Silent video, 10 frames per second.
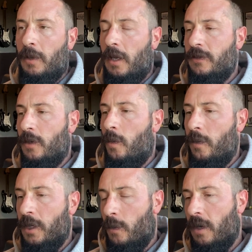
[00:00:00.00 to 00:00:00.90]
plus, or
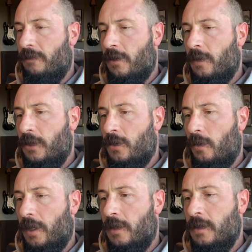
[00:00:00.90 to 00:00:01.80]
whatever the
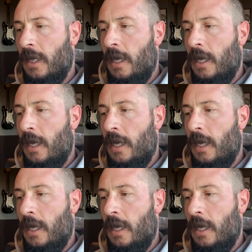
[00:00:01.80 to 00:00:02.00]
threshold is.